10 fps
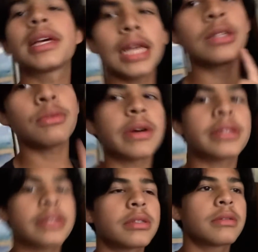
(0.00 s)
guess what?
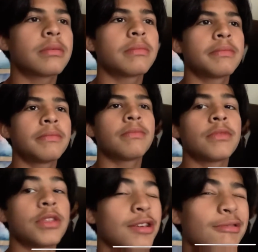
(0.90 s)

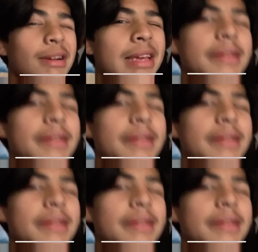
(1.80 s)
You're right.